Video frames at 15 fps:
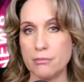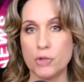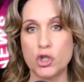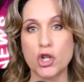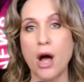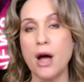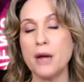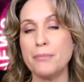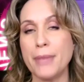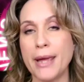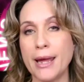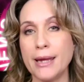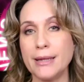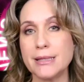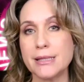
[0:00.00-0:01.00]
John
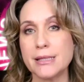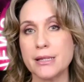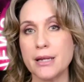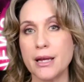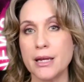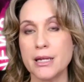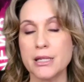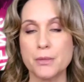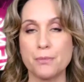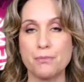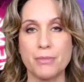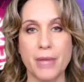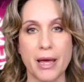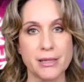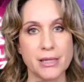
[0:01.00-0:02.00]
Bates has,
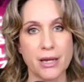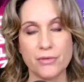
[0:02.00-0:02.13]
as